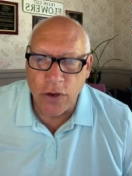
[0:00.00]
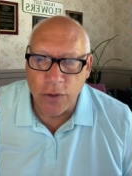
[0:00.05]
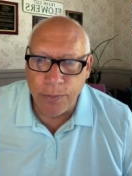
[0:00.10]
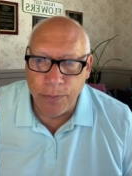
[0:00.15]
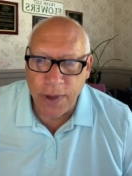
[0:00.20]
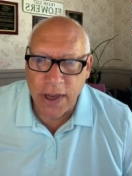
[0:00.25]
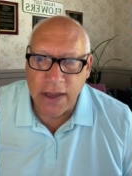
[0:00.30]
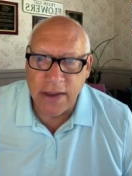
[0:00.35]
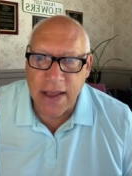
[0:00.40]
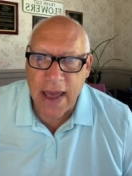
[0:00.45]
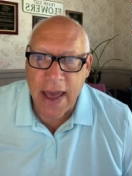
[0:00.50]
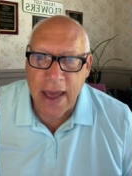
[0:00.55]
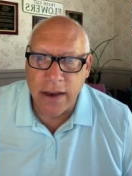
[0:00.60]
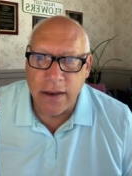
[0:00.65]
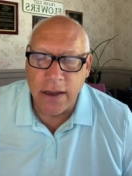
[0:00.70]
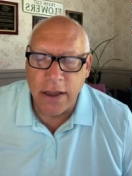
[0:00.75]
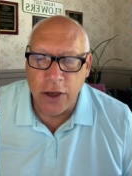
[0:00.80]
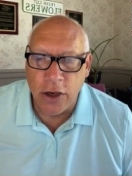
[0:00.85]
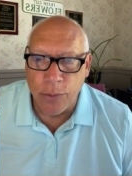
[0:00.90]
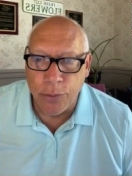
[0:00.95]
when you pick
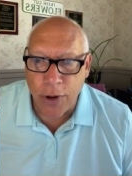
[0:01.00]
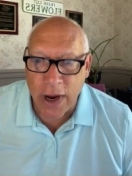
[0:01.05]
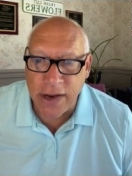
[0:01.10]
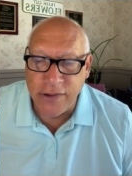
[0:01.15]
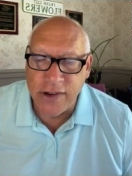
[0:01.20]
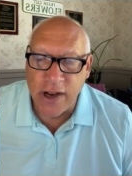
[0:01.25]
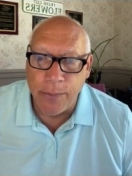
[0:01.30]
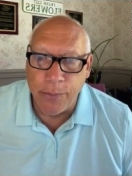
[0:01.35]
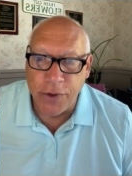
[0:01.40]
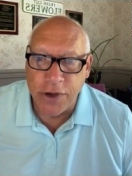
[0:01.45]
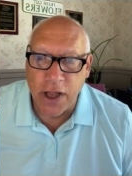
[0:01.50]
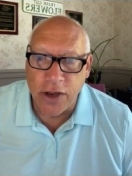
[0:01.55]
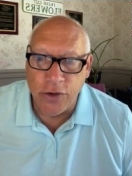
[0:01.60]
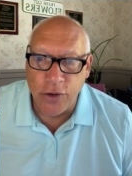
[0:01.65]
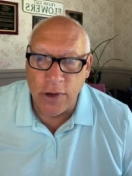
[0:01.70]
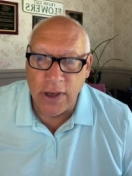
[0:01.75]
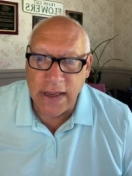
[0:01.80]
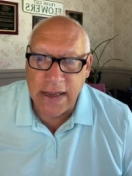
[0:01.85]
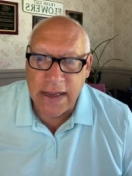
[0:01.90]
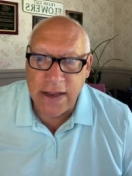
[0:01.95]
that, it'll branch out and put
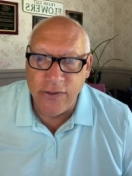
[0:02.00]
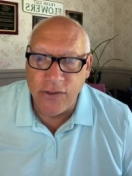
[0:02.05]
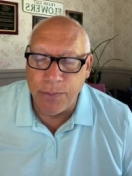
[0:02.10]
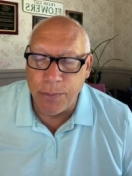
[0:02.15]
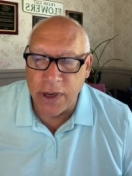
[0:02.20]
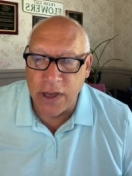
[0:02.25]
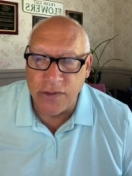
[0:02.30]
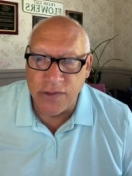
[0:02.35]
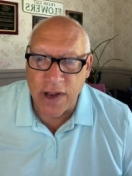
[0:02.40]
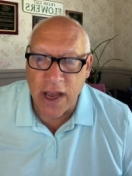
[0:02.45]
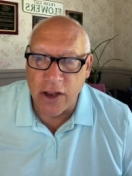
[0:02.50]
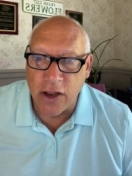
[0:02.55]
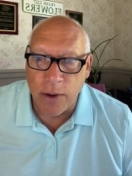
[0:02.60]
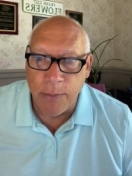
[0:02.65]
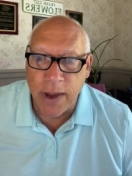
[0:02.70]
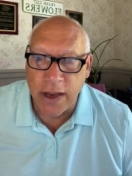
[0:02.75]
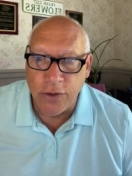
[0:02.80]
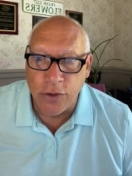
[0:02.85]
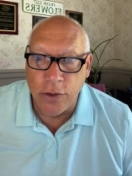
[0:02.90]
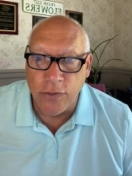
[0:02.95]
out new leaves, but it's not
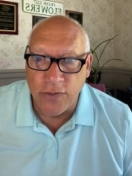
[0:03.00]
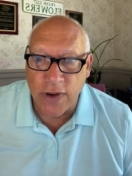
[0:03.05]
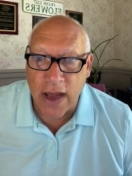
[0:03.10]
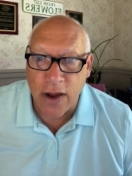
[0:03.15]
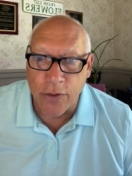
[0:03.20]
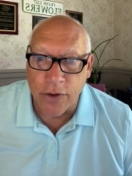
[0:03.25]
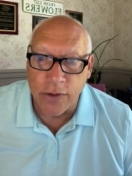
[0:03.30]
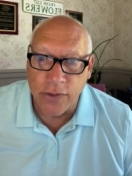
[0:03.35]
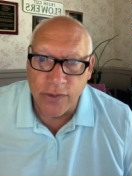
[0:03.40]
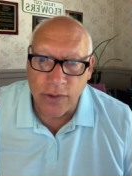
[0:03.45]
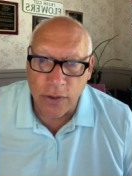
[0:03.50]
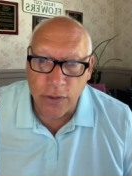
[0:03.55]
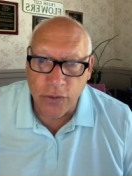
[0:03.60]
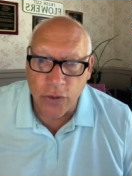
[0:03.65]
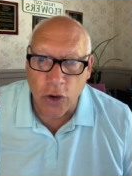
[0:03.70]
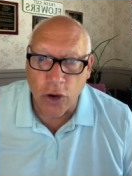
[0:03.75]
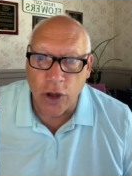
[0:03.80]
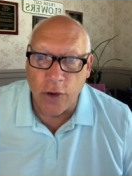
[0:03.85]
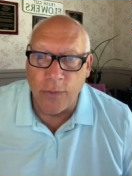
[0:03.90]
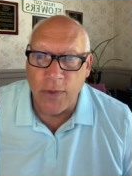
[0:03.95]
going to make new flowers.
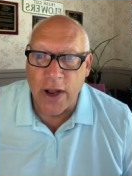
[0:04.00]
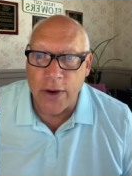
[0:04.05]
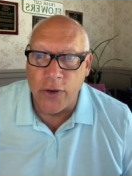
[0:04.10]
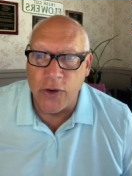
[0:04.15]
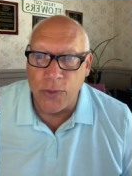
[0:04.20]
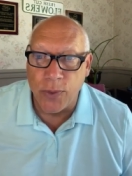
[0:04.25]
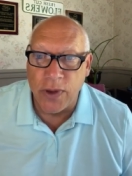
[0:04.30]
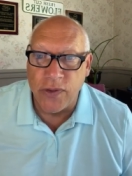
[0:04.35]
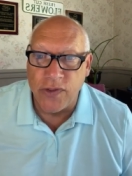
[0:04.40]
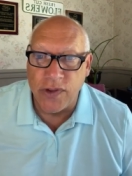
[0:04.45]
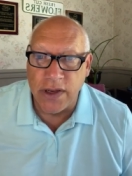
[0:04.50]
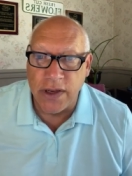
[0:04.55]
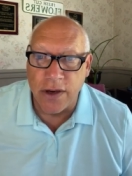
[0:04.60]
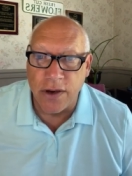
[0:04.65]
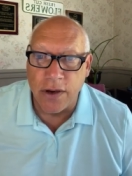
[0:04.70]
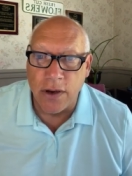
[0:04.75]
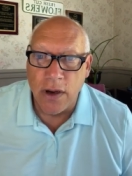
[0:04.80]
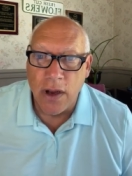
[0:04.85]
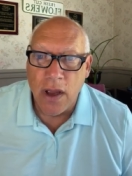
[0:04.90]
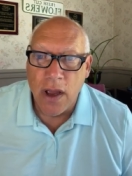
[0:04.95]
So it'll have flowers once a
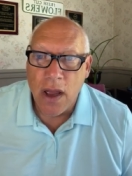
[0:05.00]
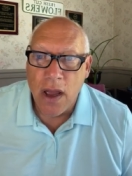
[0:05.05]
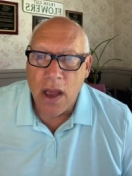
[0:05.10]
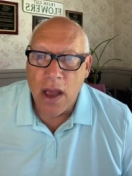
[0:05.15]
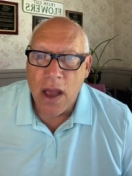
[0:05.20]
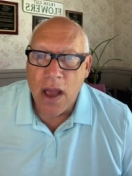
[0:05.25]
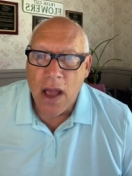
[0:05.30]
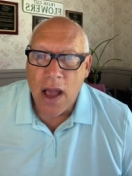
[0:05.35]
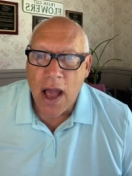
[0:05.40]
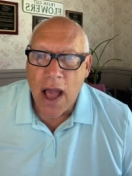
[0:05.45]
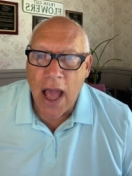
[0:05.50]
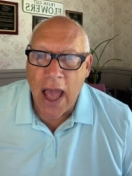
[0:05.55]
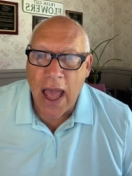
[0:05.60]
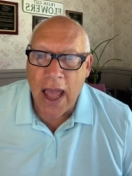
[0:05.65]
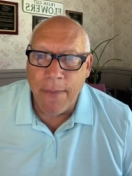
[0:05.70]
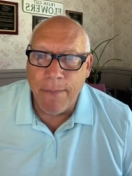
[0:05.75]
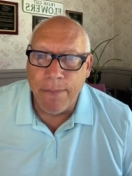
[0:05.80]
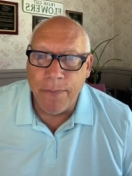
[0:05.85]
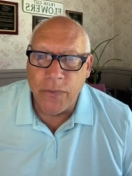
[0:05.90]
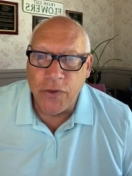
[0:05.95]
year.
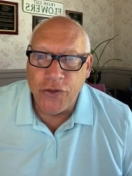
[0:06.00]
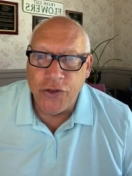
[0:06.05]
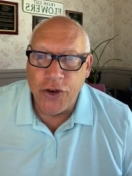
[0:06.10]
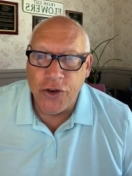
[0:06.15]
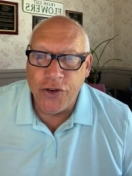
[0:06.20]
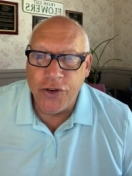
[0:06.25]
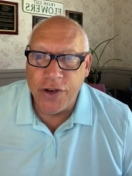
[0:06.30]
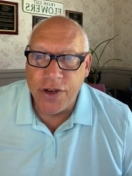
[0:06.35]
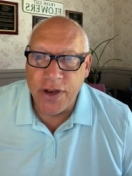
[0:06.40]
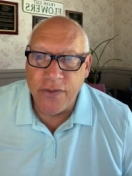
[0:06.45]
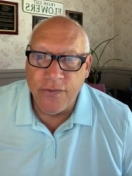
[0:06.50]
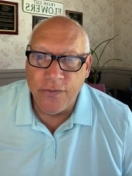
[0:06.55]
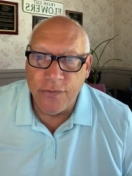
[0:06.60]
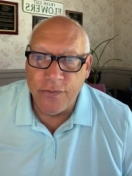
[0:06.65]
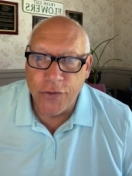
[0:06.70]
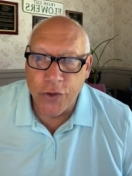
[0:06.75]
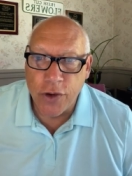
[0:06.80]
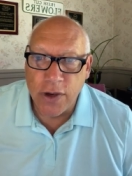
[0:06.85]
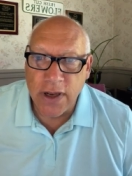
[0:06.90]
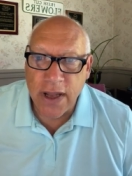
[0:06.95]
And should you
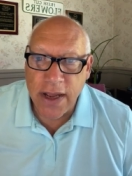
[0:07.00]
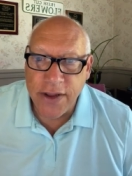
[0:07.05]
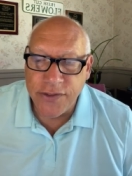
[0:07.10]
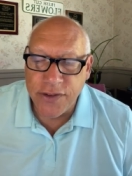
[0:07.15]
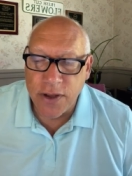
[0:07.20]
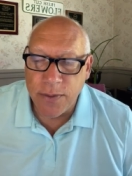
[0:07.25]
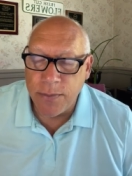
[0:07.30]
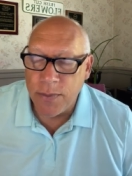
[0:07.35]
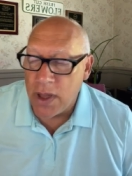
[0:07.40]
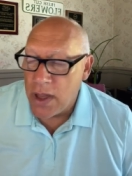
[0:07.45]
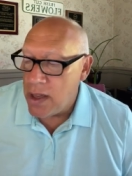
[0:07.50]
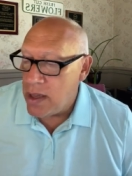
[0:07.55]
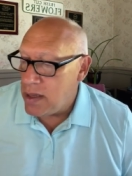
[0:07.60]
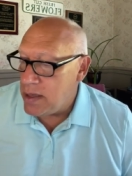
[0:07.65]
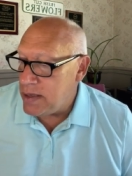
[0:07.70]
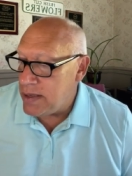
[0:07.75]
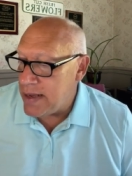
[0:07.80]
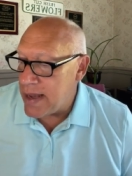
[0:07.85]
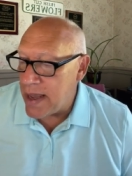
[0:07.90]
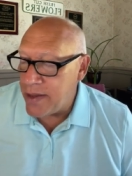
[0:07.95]
fertilize them?
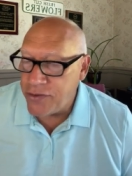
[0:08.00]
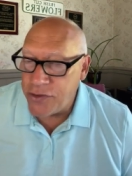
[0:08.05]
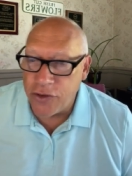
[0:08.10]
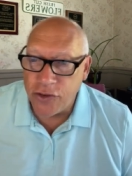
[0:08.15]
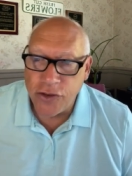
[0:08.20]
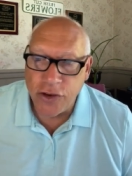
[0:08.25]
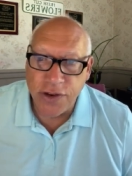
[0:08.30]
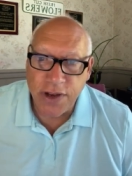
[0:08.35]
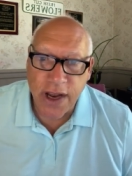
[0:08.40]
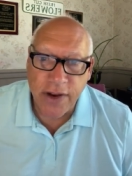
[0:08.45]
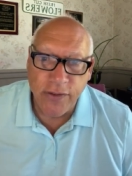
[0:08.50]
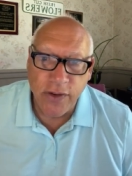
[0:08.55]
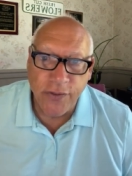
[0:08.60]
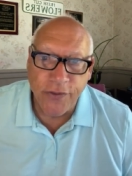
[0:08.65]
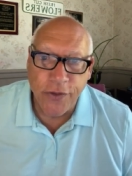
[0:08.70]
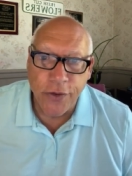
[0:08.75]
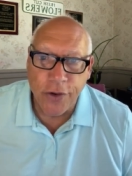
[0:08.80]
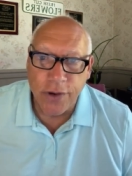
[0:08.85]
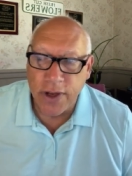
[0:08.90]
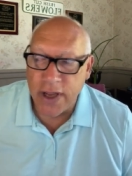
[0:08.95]
Yes, you should
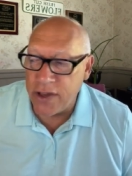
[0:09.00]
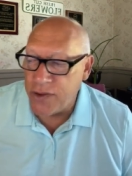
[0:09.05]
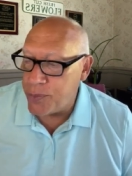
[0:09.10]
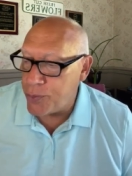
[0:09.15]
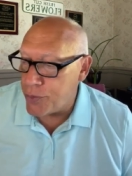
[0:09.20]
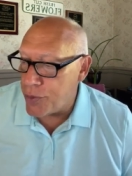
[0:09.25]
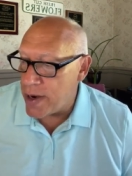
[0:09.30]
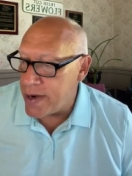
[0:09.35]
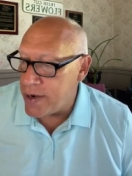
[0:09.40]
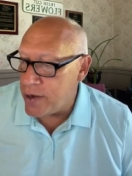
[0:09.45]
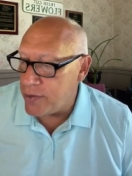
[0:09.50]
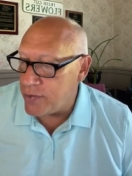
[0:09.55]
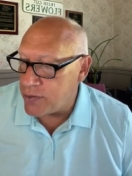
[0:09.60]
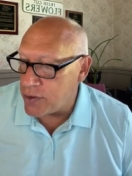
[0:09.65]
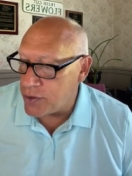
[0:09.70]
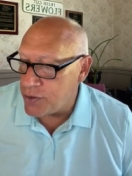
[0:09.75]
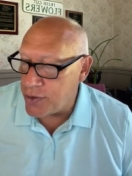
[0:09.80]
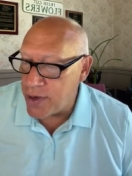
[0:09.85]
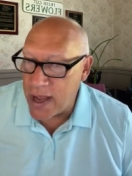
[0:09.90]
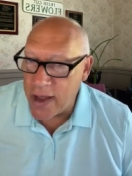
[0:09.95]
definitely fertilize
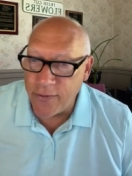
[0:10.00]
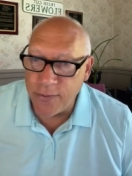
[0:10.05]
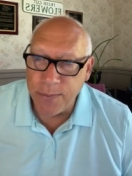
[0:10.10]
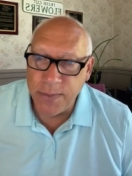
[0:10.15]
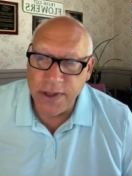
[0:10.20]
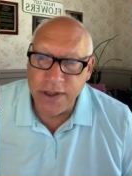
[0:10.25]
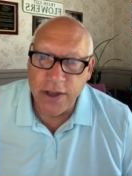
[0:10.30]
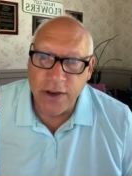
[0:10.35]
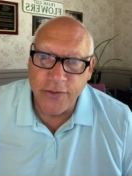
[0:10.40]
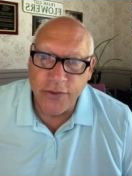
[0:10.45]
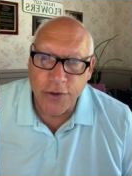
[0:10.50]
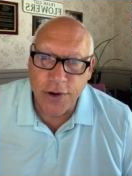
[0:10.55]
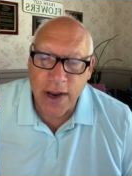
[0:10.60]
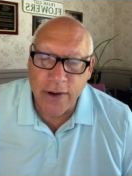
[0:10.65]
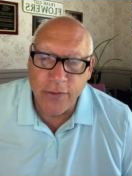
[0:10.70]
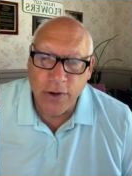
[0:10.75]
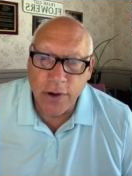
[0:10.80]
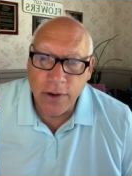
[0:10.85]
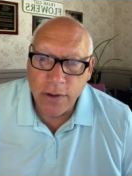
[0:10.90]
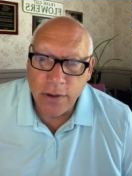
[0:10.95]
perennials because you have them in there
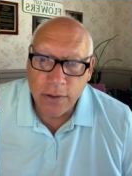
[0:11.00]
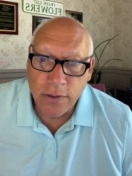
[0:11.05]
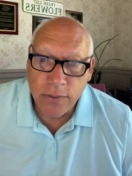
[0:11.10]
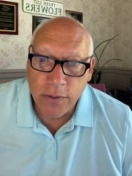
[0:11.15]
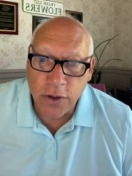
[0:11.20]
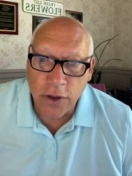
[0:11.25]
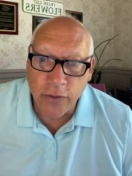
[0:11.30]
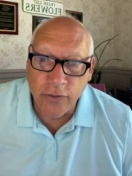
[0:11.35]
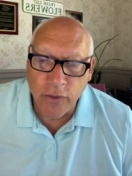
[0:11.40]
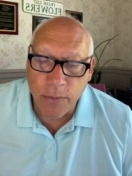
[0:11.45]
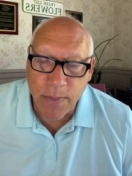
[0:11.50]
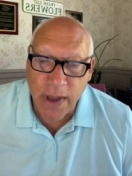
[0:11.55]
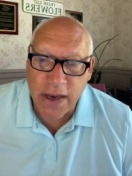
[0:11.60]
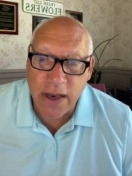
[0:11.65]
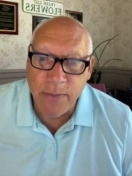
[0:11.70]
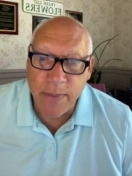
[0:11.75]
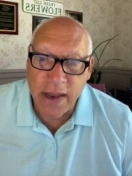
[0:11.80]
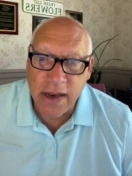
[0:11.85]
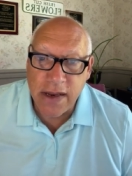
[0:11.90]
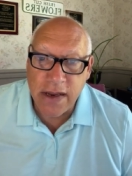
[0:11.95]
forever you know, for
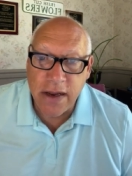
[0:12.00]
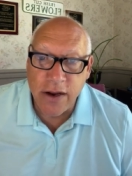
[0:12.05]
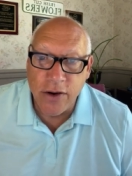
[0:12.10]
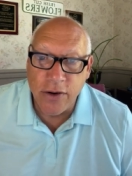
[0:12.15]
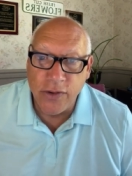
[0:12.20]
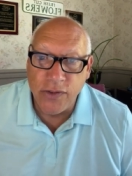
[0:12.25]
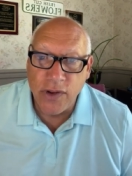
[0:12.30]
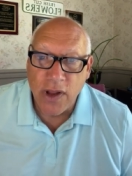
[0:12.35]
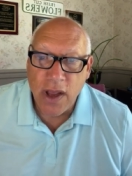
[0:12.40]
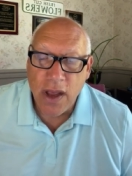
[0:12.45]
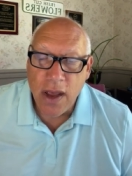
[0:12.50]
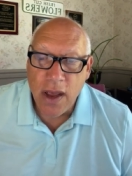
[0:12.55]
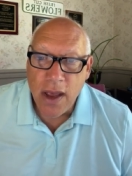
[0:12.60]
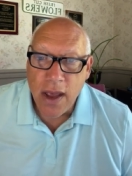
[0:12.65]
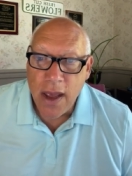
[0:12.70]
many, many years.